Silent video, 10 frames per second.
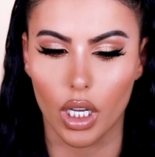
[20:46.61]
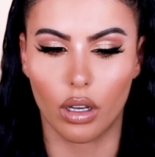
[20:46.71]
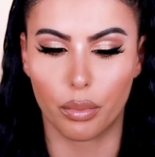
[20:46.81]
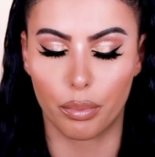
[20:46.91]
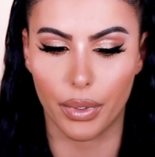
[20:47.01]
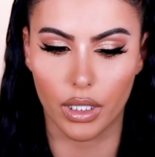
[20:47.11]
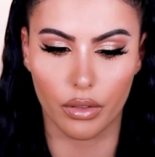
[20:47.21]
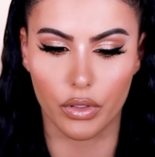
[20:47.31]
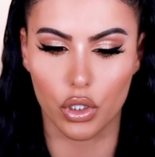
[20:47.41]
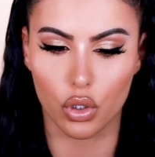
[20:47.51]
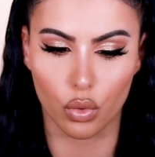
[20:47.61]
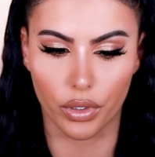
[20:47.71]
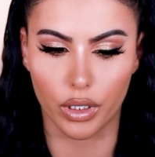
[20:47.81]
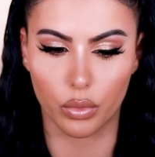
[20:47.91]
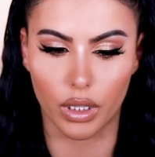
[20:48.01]
A bit of a
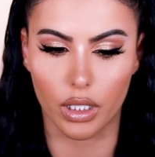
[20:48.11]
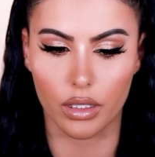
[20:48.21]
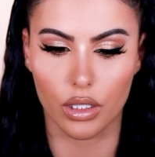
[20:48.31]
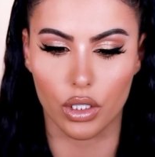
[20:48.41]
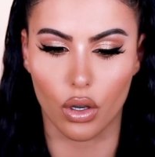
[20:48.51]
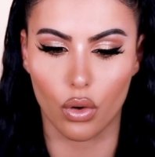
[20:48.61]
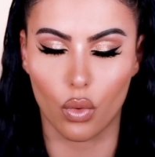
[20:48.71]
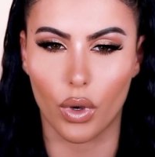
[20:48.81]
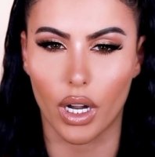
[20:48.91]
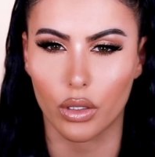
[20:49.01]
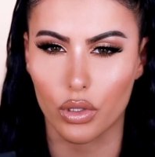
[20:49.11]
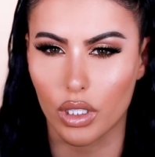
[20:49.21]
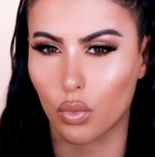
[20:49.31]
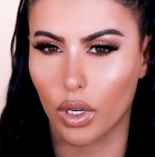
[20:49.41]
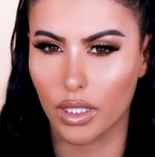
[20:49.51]
story with this. So when I used
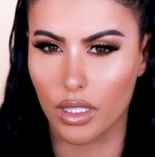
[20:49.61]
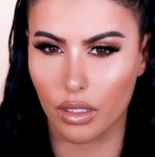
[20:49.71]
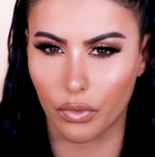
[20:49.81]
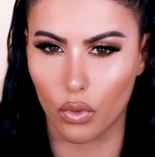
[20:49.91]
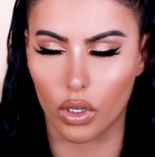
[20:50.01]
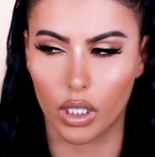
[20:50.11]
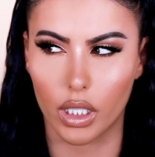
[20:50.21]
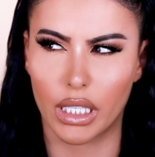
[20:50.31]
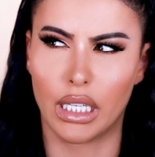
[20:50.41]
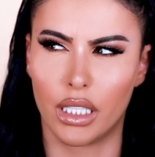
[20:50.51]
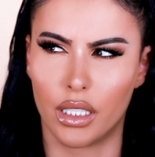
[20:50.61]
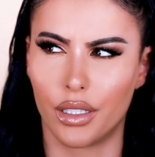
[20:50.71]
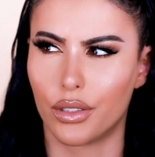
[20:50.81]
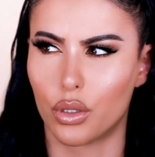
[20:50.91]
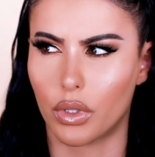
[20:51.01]
to work in Sephora
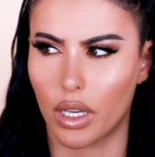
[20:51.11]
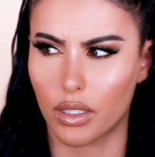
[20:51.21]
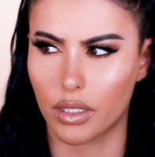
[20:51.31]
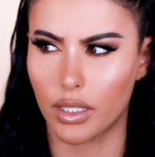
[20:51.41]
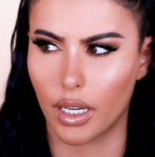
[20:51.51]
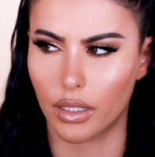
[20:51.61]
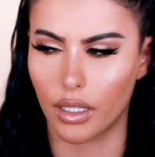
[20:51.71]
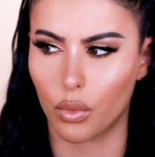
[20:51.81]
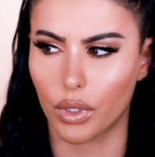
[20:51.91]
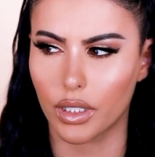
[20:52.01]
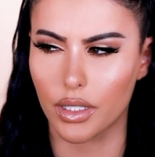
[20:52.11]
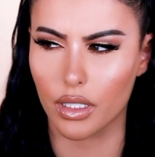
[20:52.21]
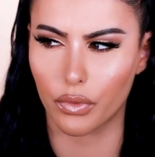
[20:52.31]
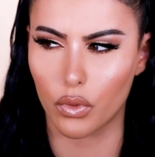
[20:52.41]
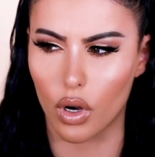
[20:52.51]
in 2010, I worked in
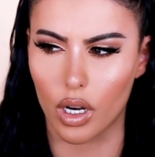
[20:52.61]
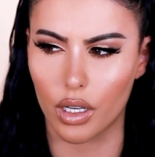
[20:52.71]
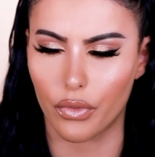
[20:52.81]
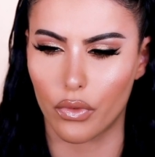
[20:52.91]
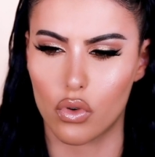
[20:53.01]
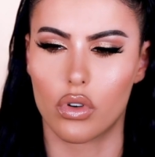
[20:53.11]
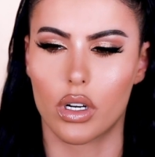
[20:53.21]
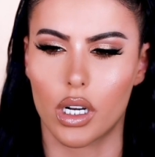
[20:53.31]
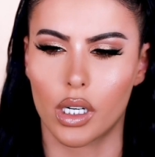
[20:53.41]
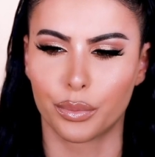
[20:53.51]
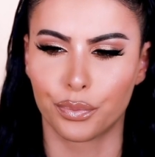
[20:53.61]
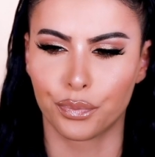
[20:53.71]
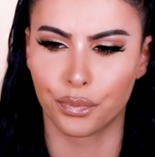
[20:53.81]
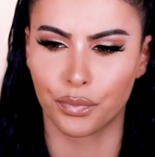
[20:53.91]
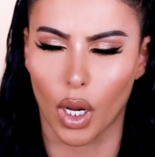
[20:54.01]
Sephora for,
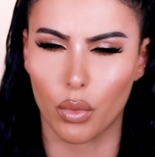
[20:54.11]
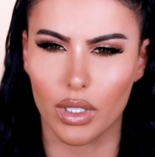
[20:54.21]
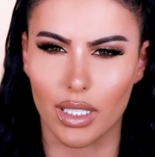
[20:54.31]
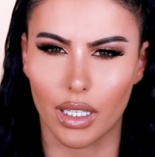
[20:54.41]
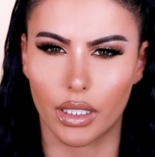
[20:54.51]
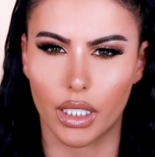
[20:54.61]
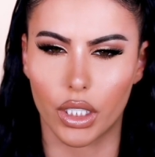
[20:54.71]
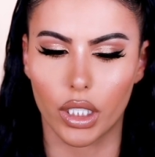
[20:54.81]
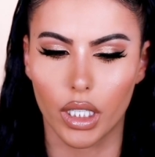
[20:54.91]
I want to say, a year.